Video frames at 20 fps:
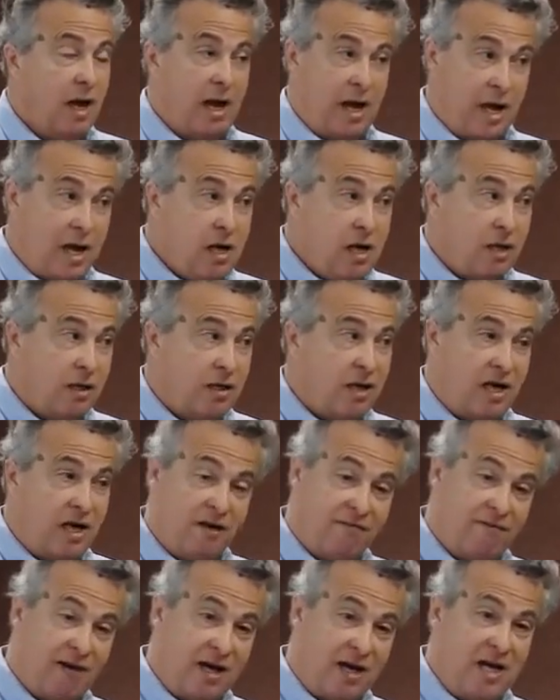And
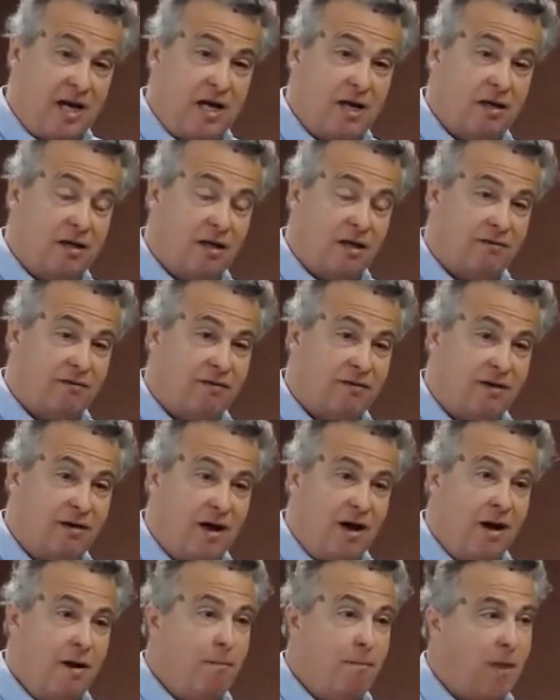if I eat of it,
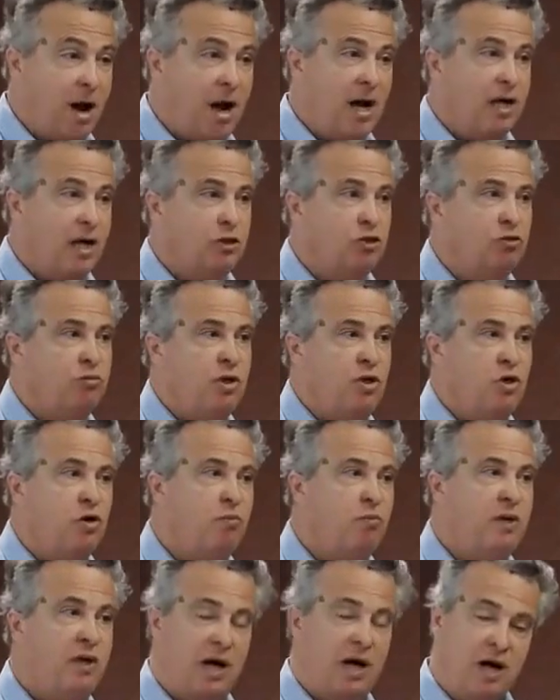my eyes will be
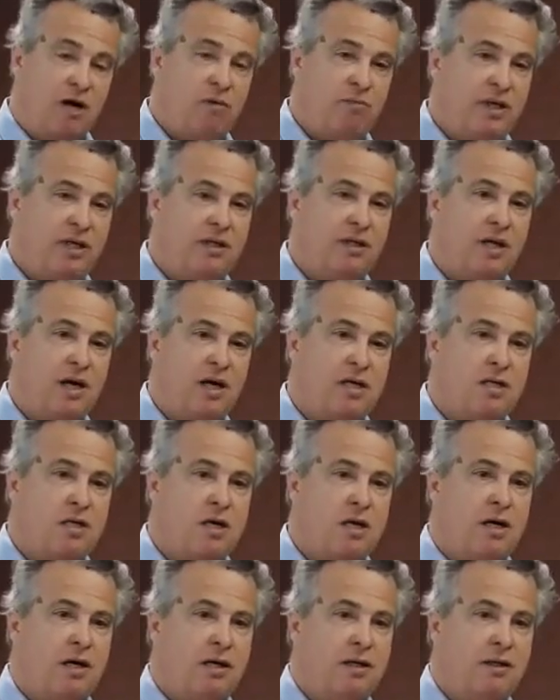open and I'll be like
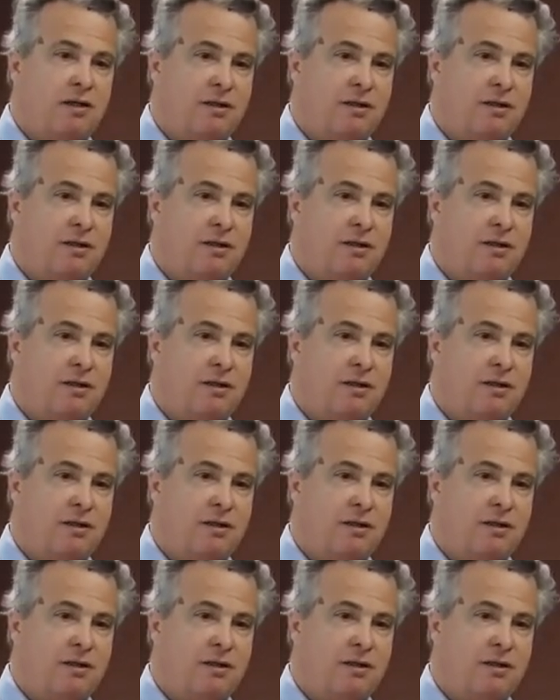God.